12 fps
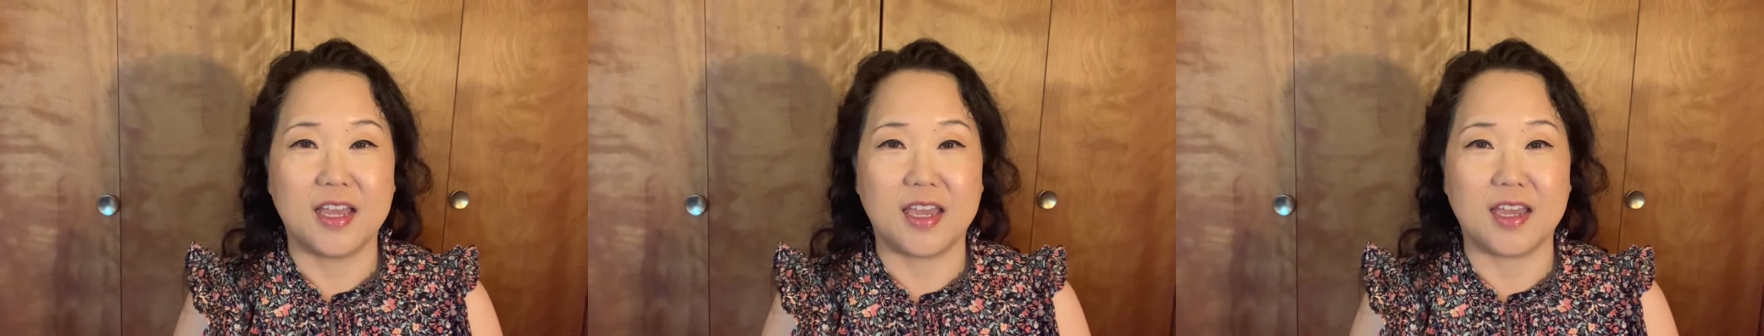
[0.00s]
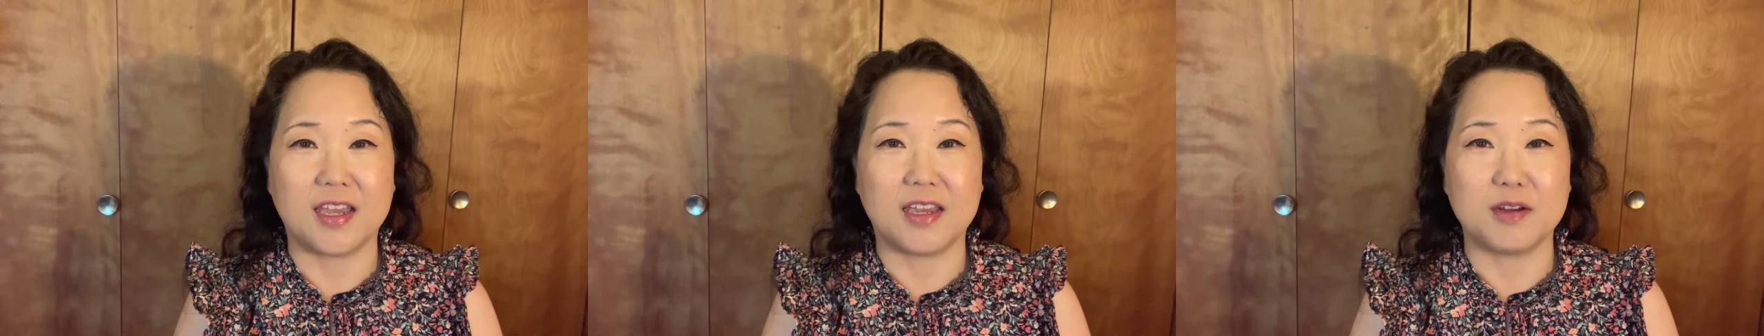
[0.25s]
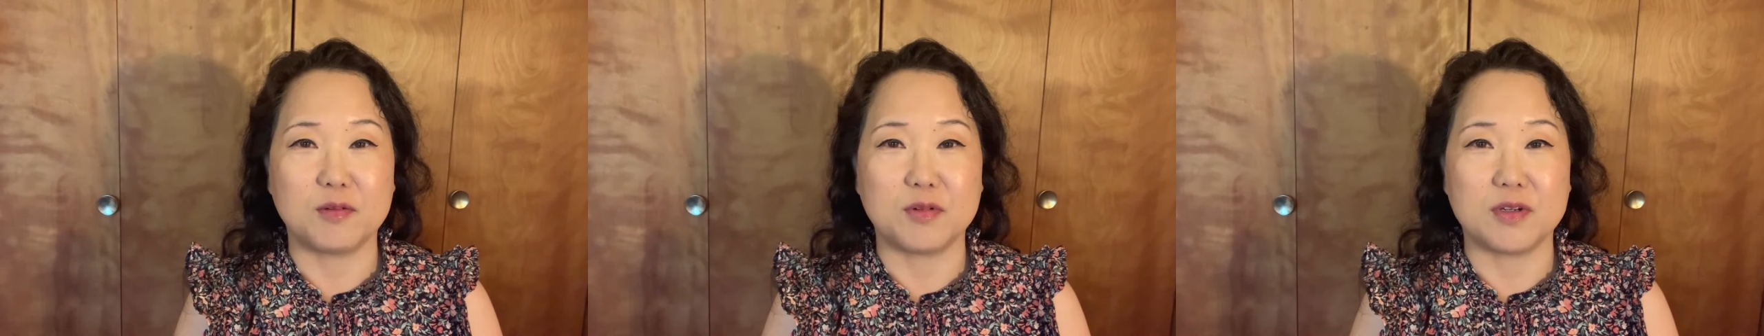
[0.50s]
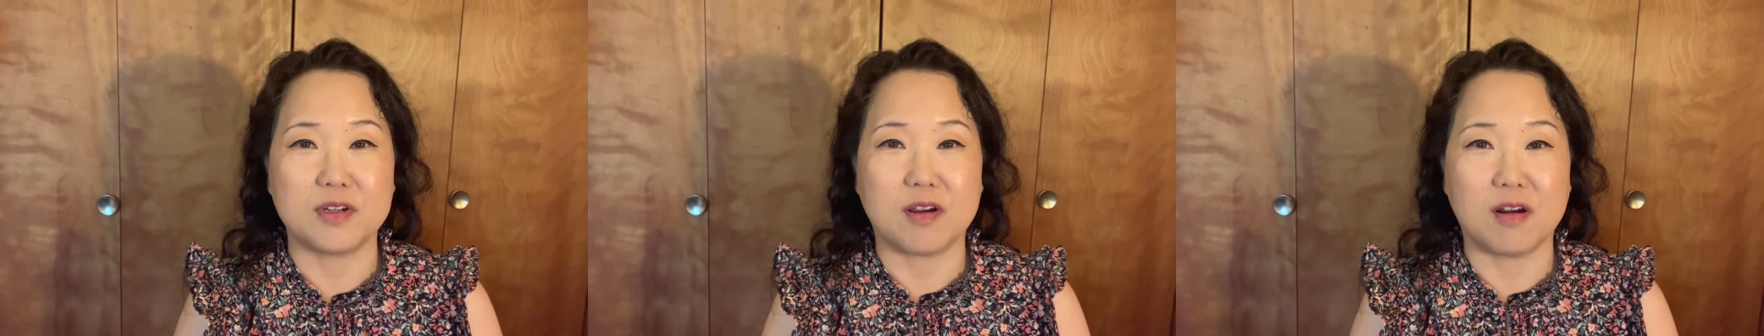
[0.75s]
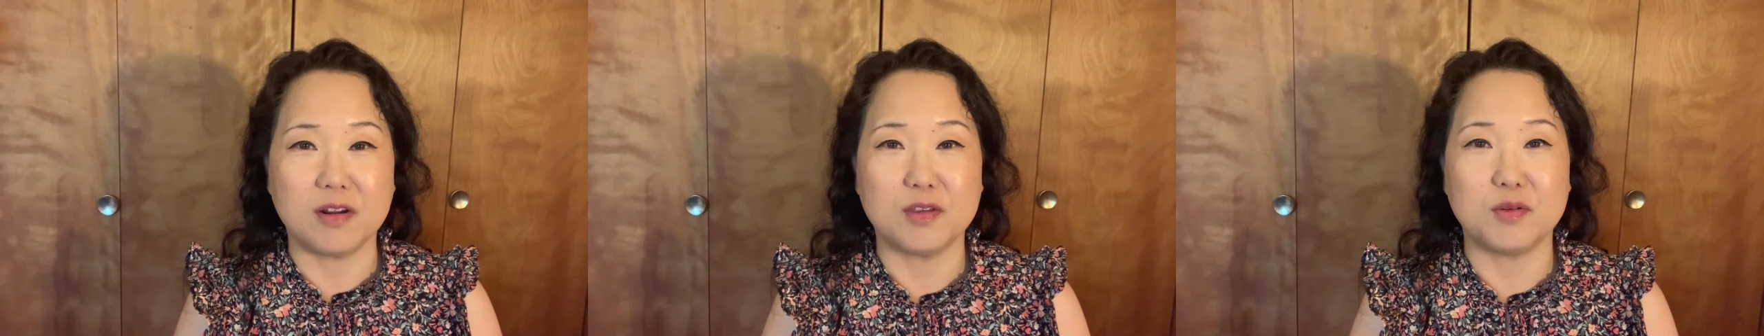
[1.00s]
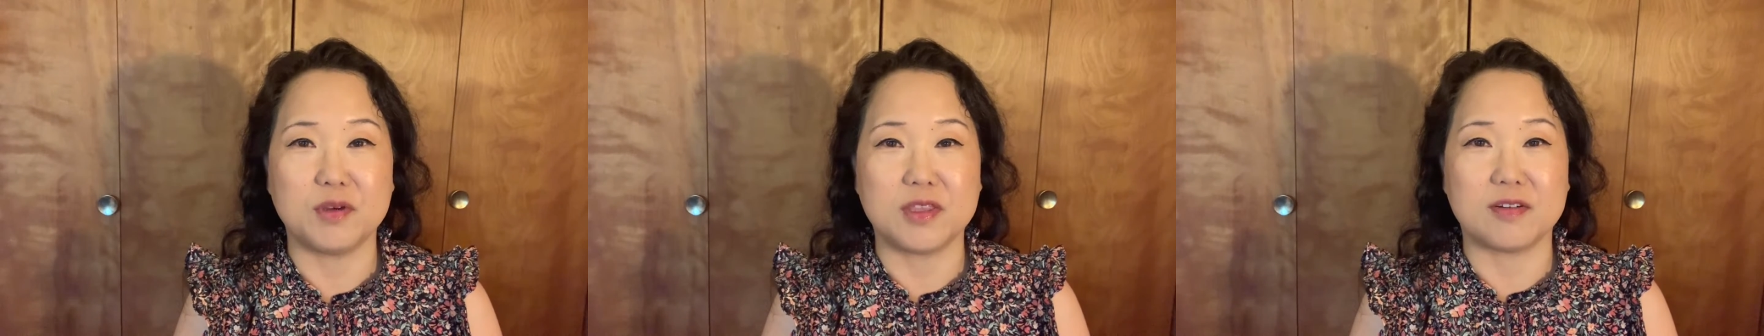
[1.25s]
and would
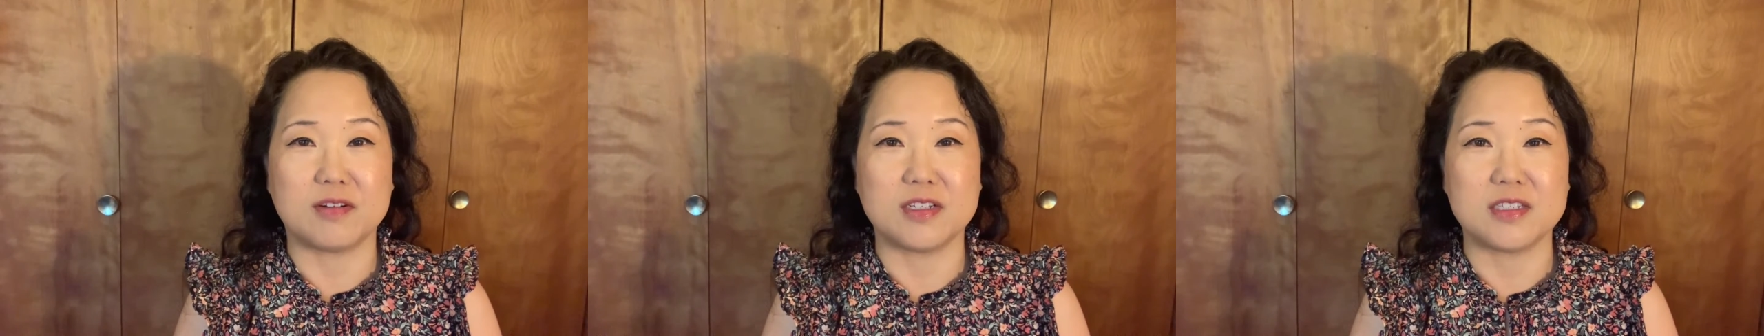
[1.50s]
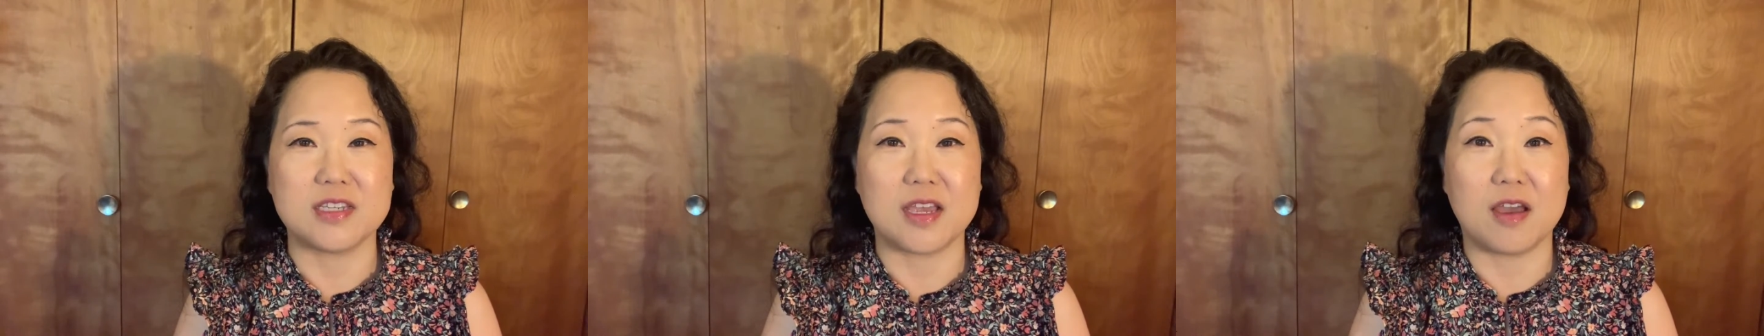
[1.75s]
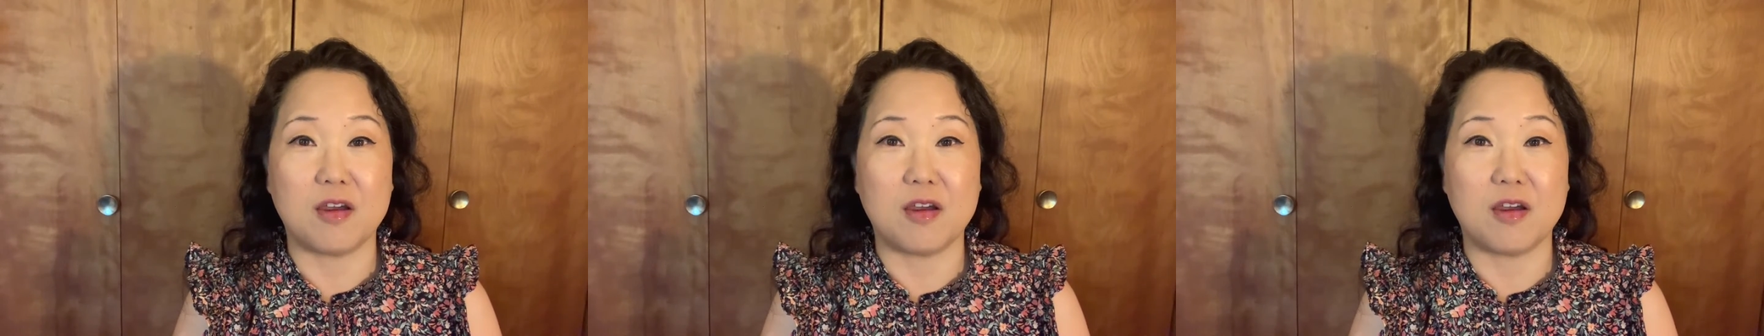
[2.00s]
argue with her and say,